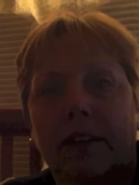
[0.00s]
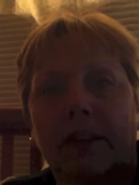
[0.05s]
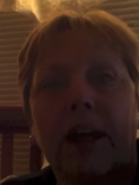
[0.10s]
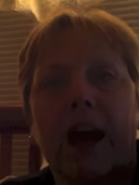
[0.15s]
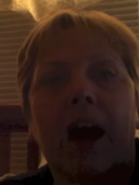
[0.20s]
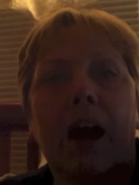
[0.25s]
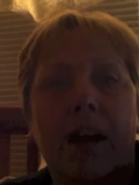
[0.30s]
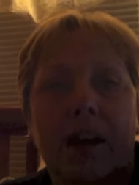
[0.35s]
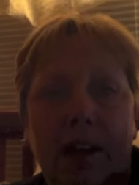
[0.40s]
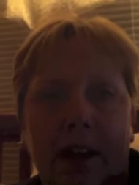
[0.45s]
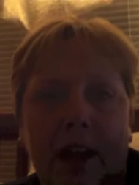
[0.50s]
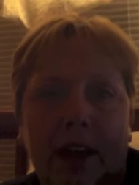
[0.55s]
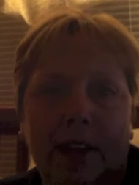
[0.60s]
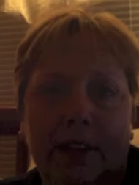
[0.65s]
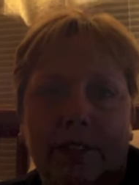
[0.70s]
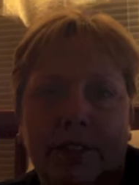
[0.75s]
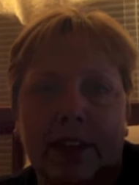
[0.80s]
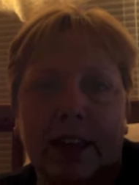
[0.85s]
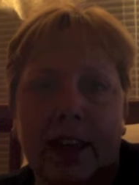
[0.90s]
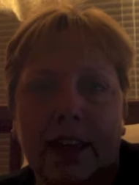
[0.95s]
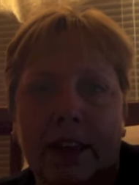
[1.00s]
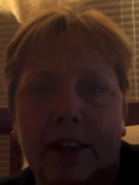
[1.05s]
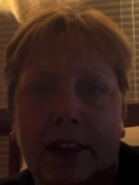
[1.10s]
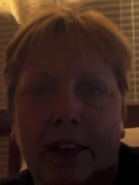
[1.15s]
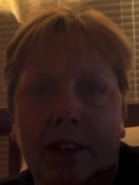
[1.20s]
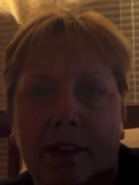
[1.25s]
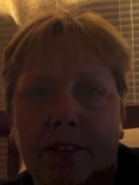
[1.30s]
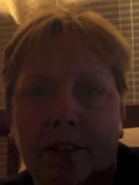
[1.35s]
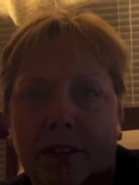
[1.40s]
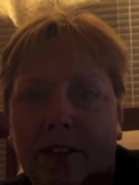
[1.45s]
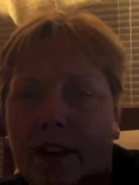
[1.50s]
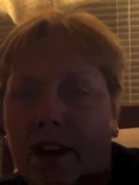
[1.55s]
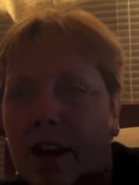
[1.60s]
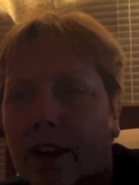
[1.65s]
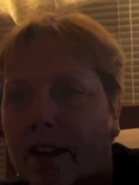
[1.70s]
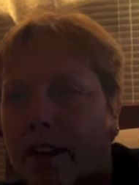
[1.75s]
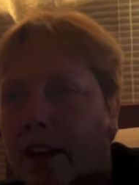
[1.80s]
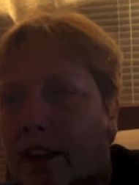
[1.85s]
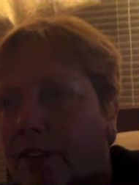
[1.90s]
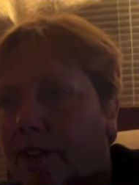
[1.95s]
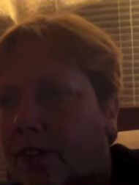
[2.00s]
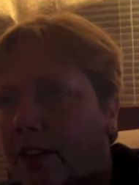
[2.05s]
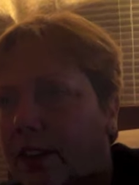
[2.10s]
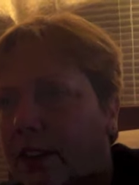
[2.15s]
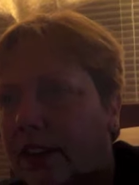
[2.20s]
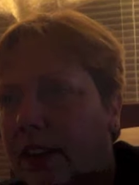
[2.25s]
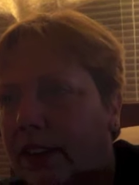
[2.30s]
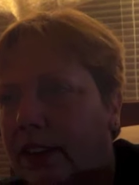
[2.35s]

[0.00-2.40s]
they're archived. There you go. Archived on